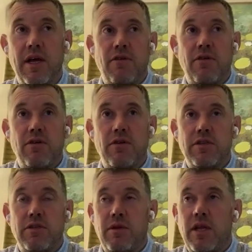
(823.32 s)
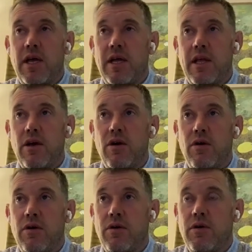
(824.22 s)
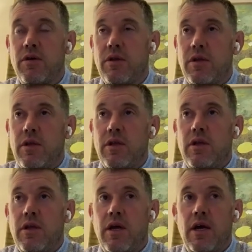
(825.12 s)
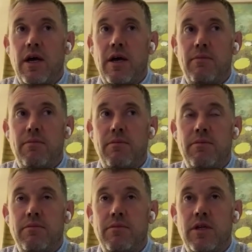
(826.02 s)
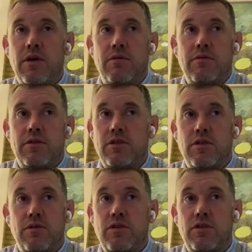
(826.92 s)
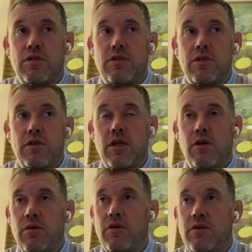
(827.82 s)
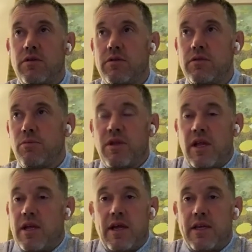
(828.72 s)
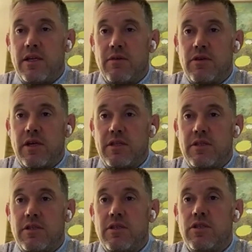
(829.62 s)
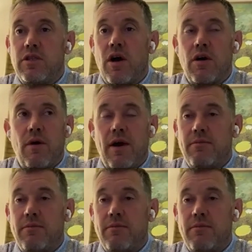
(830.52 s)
you know, we might have share a chef or something like that, or, you know, just, you know, something like that, you know, try and not go out.